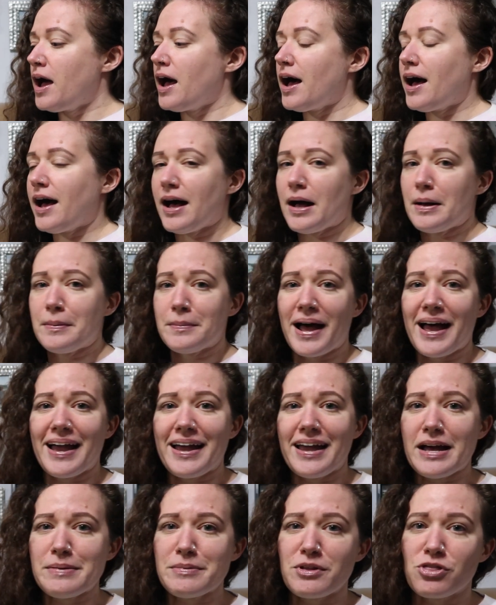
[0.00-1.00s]
I
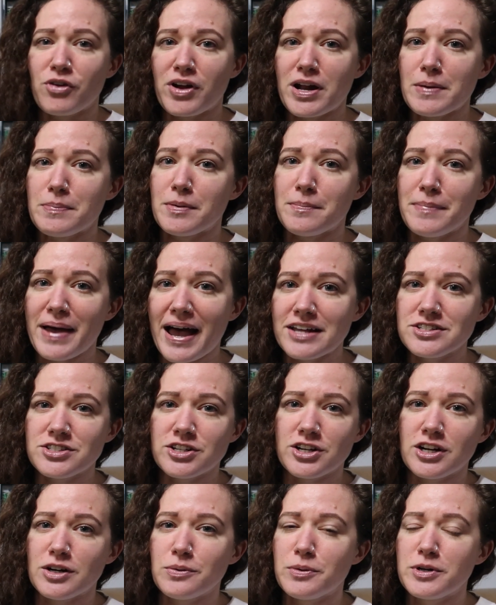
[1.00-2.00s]
am a ThredUp Ambassador,